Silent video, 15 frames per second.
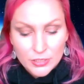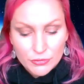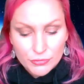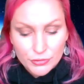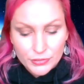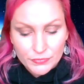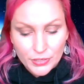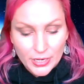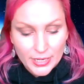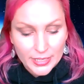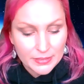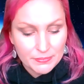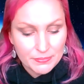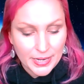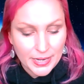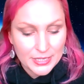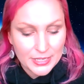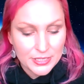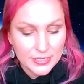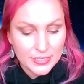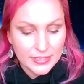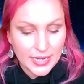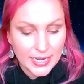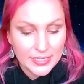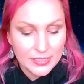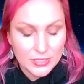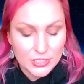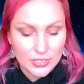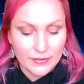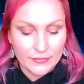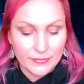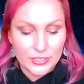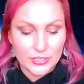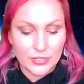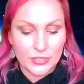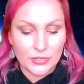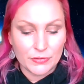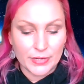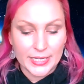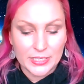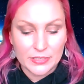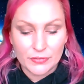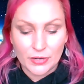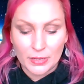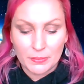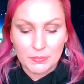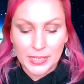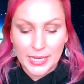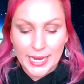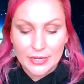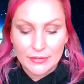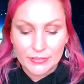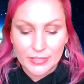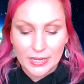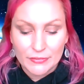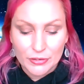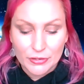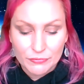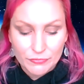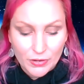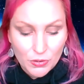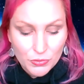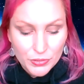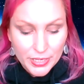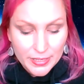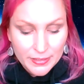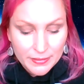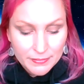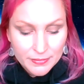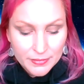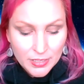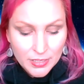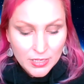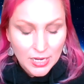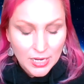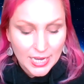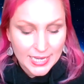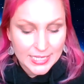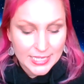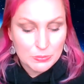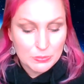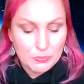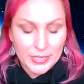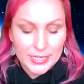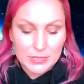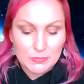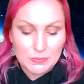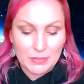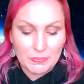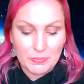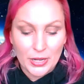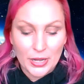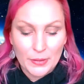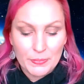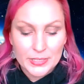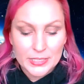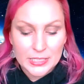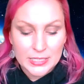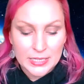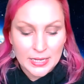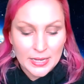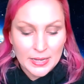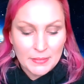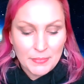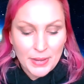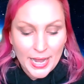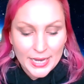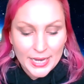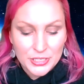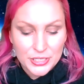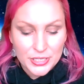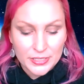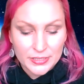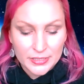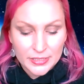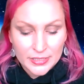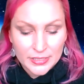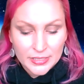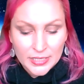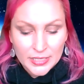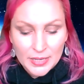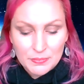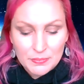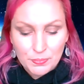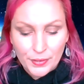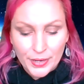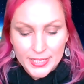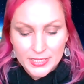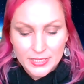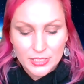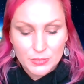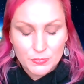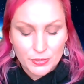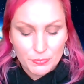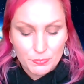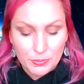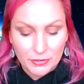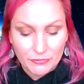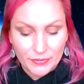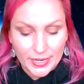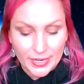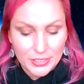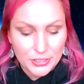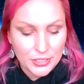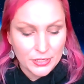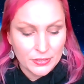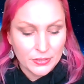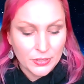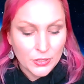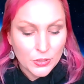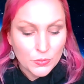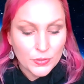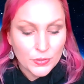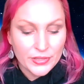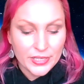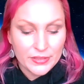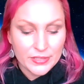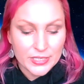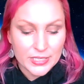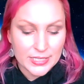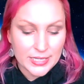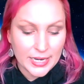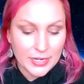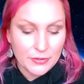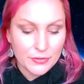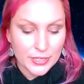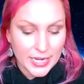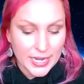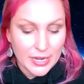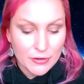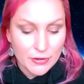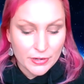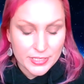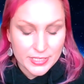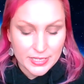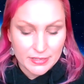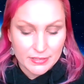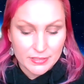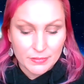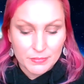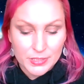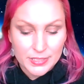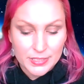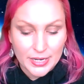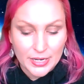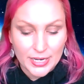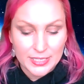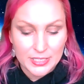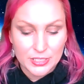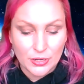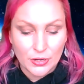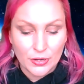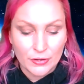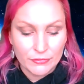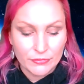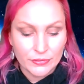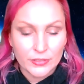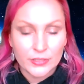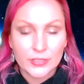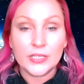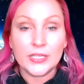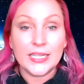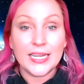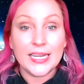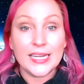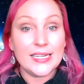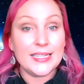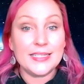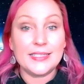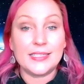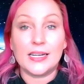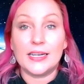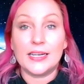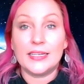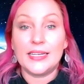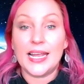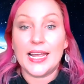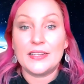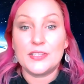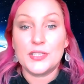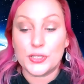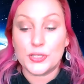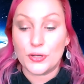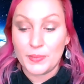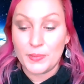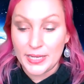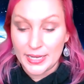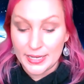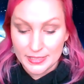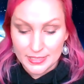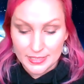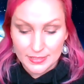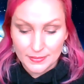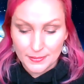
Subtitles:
Through divine compassion and in service to the great divine plan of love unfolding, I express my purpose, passion, and presence with perfection within the sacred ecosystems that I serve. It is done, and so be it.